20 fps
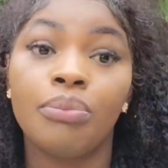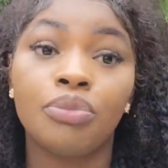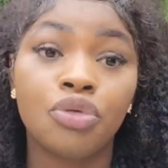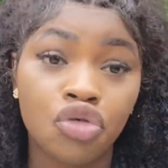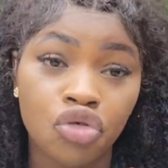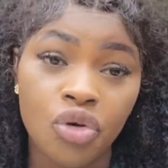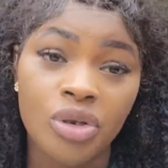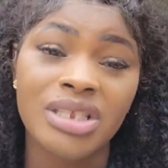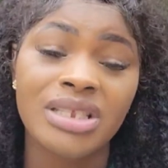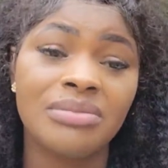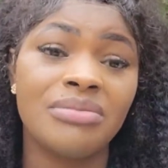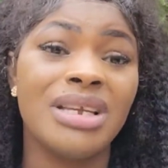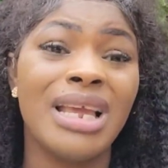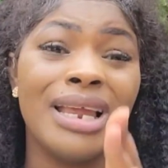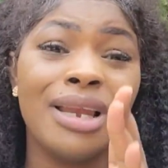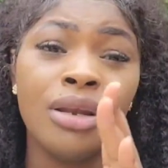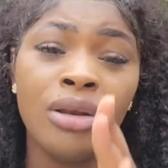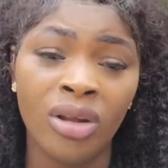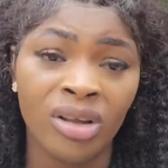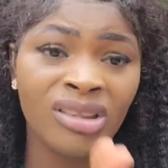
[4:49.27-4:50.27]
Trust me,
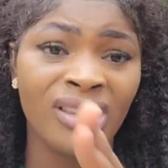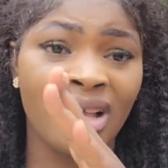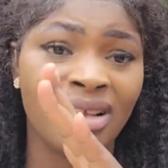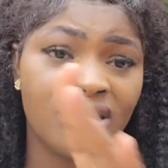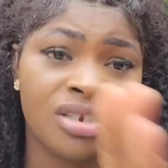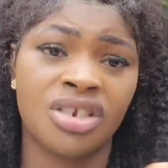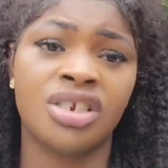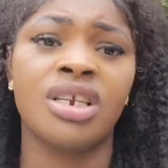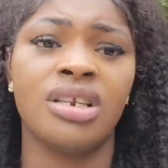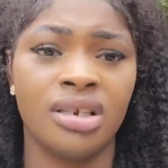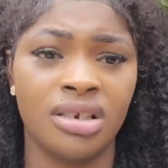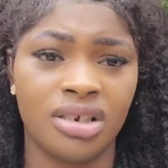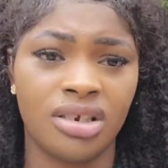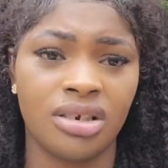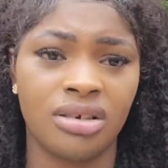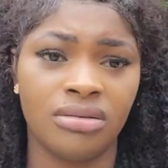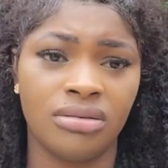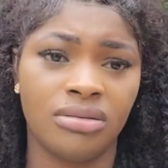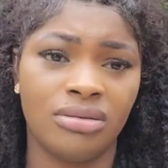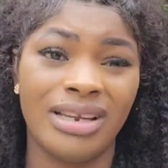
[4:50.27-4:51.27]
a lot has changed.
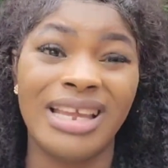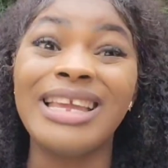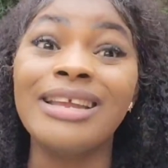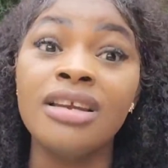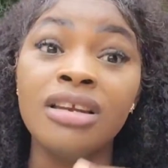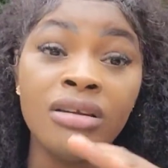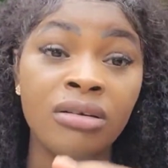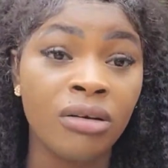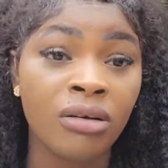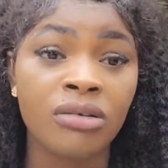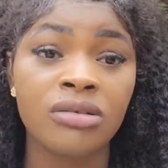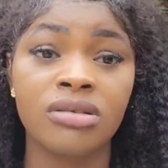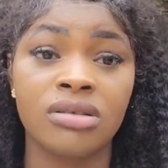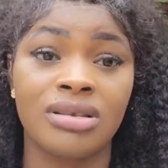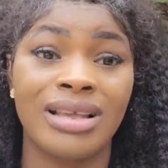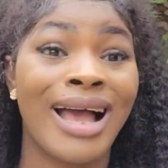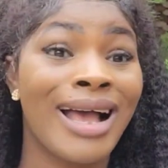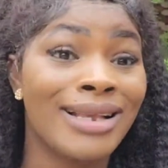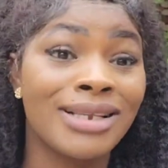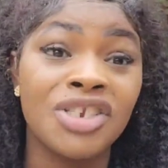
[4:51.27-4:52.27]
A lot
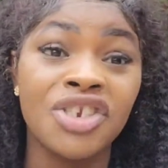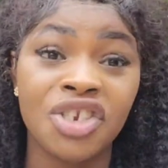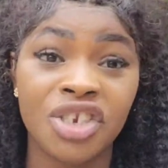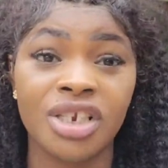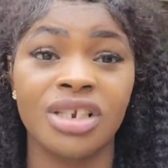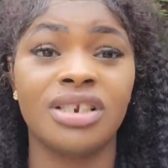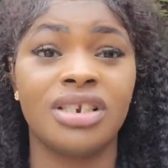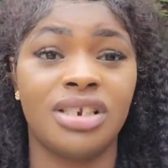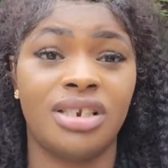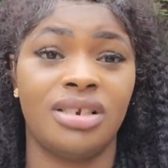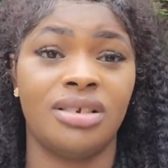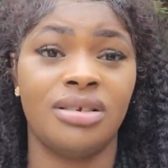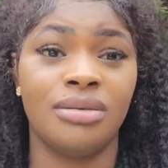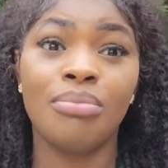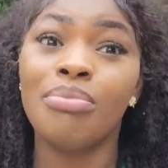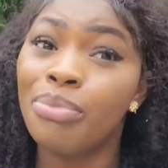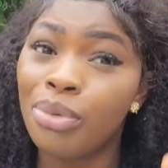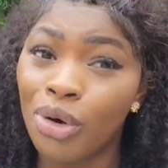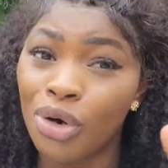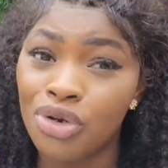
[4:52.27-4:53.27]
has changed.
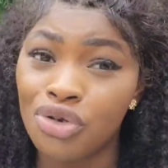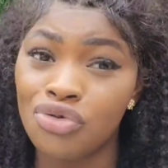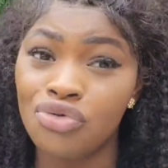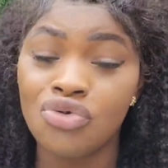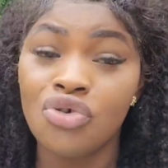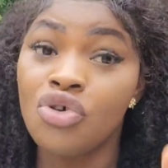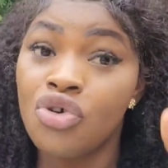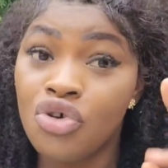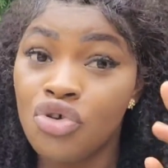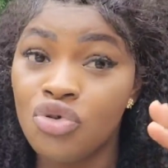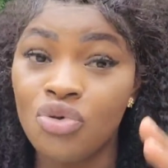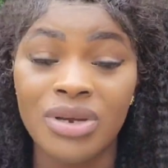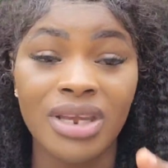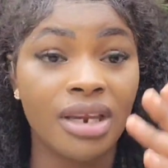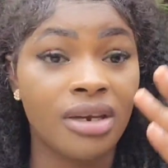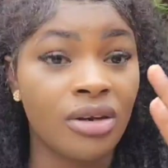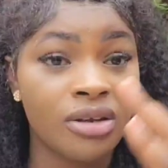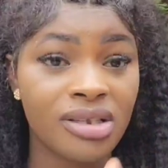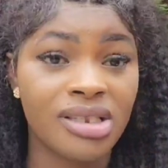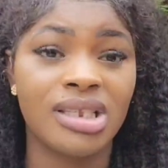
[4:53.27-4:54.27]
But you
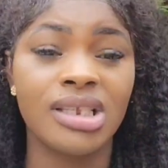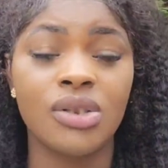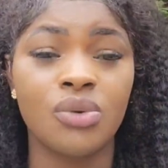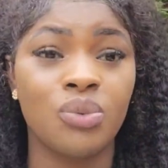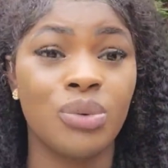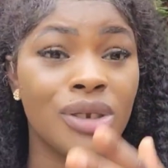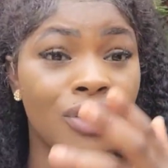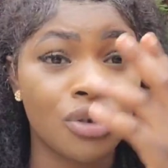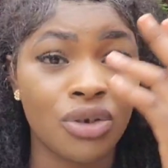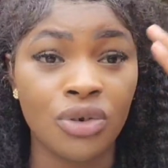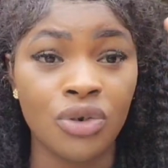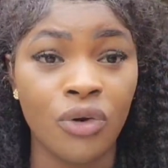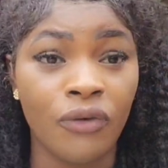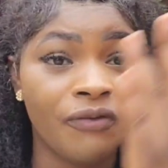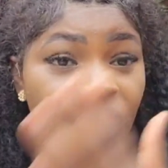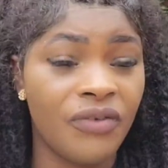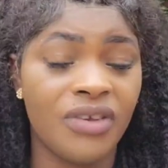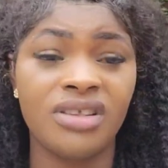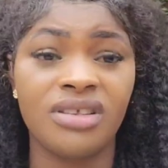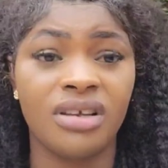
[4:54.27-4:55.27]
cannot see it with your
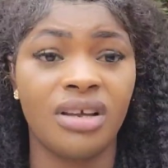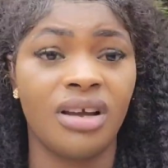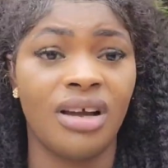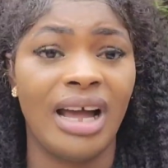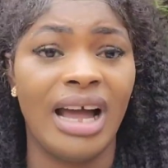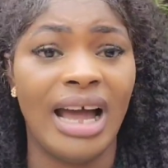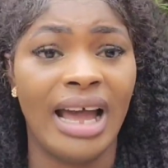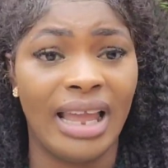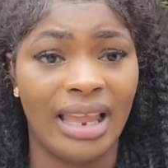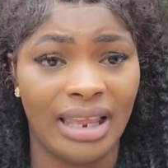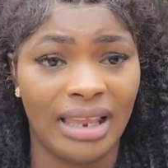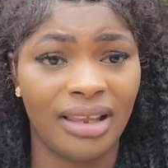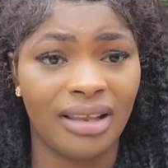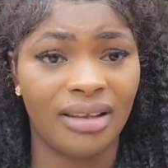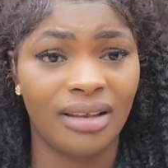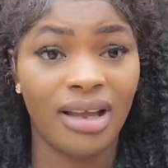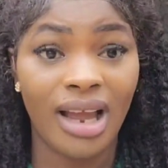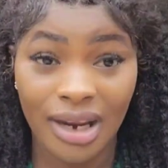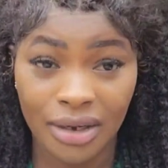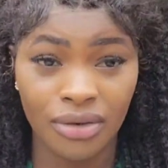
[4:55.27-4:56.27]
physical eye.
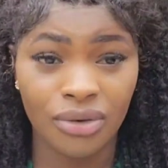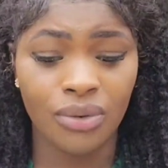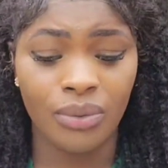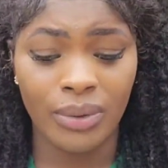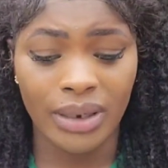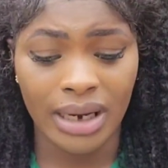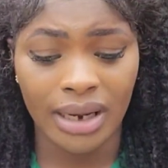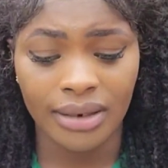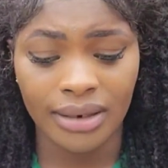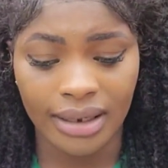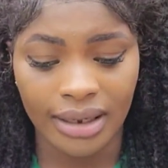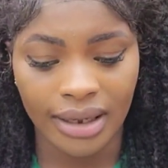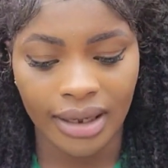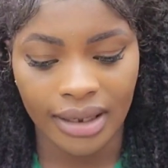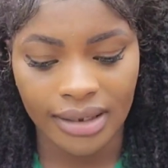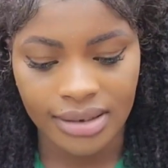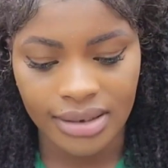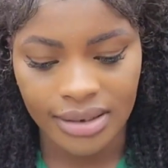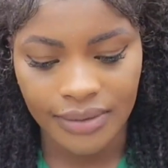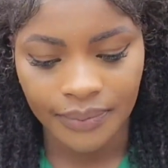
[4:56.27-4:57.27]
I don't know whether you get
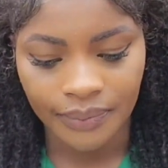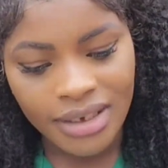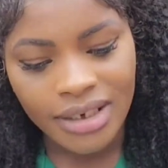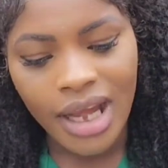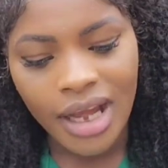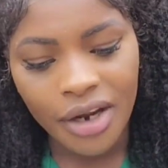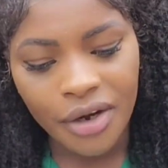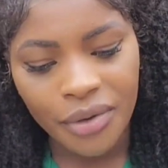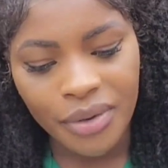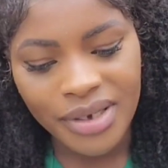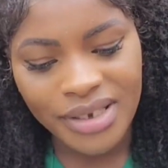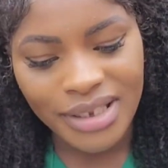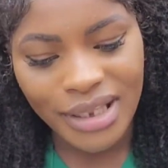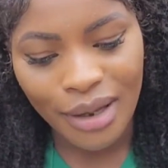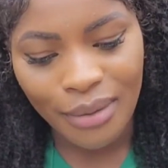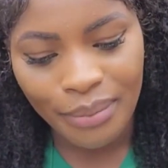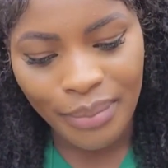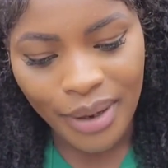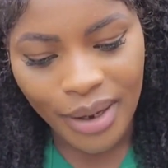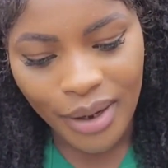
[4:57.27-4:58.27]
it. Now,
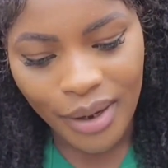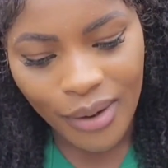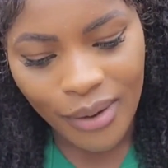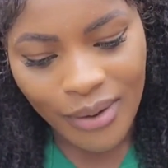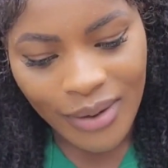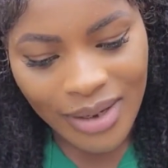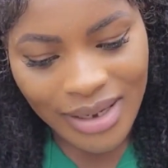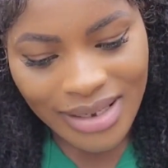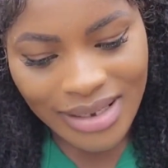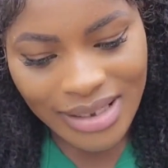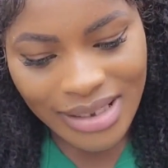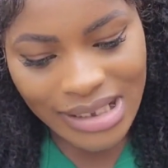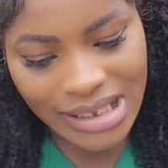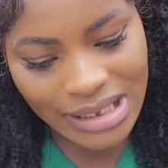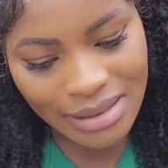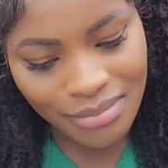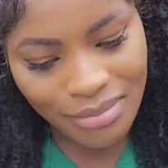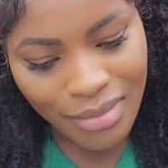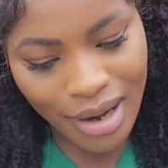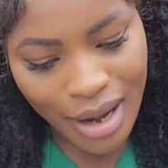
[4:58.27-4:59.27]
Christabel
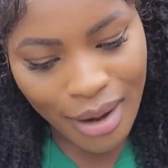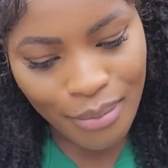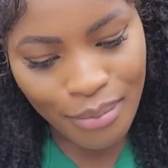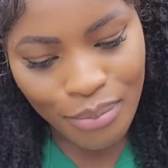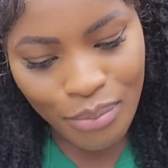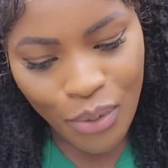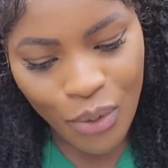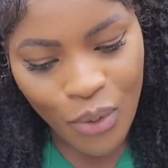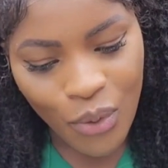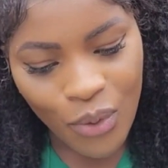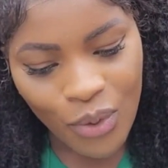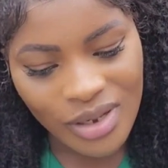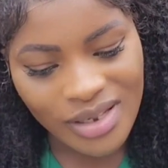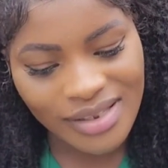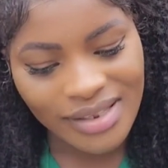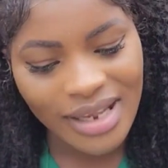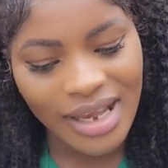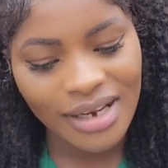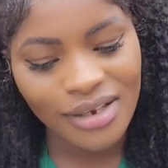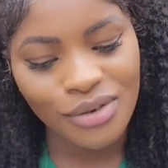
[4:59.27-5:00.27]
Simambo
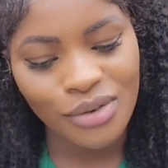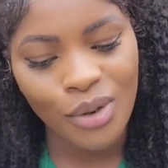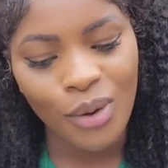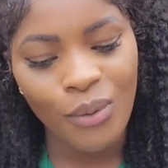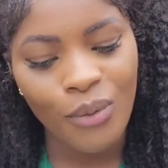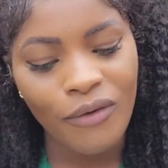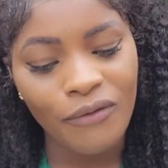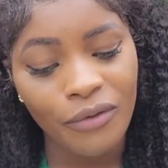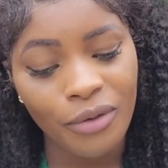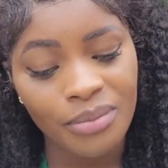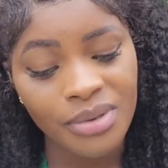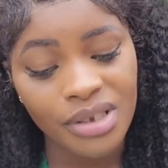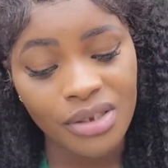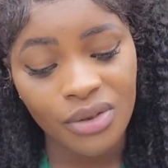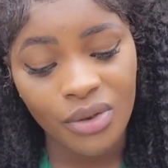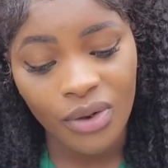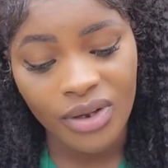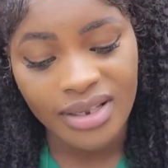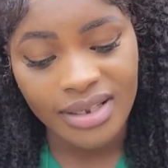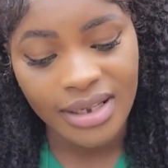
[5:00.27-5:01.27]
said, someone from
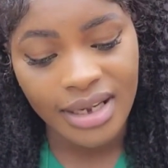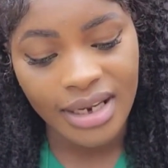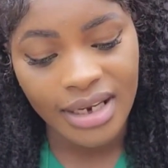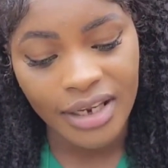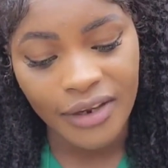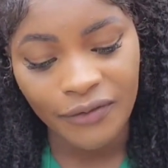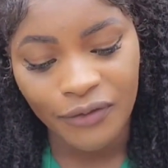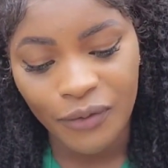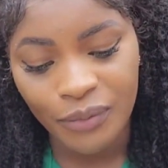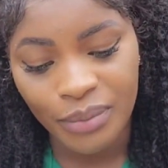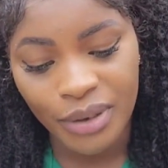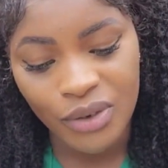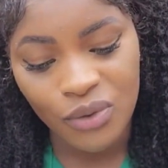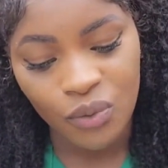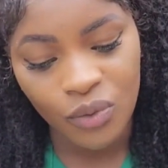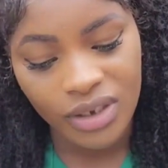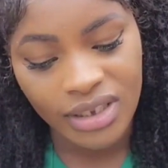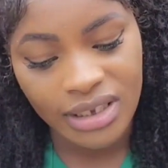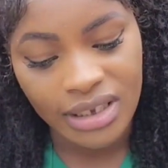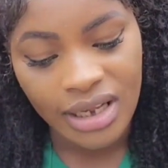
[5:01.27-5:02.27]
TikTok said, if you bait
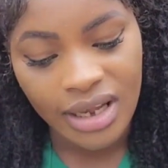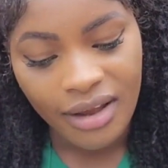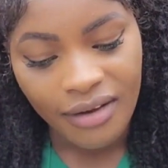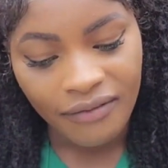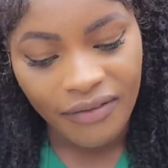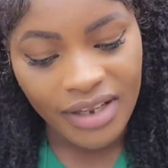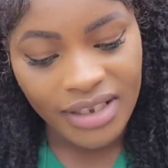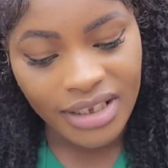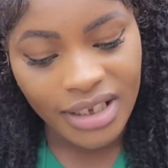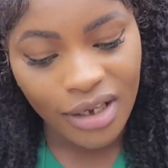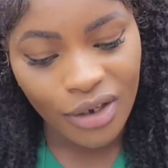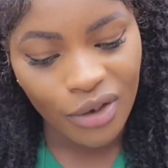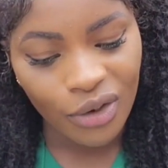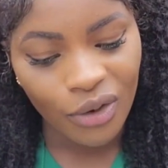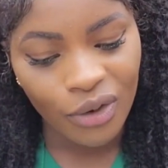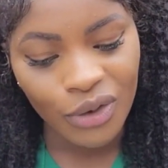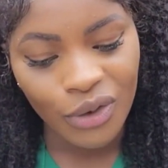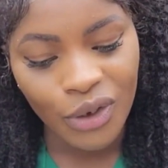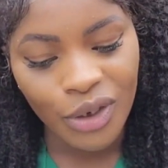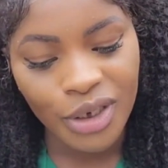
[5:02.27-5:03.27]
with Fanta and
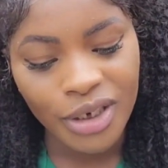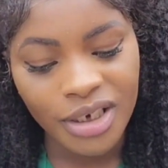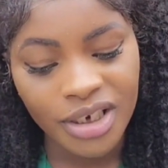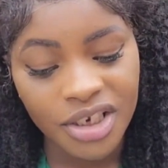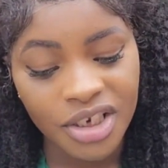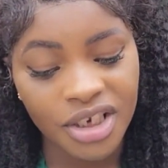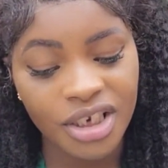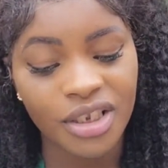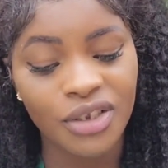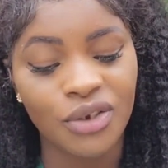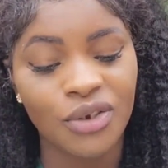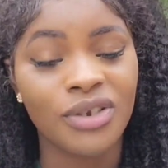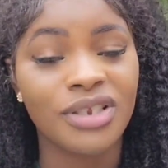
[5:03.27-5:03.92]
Onion, you initiate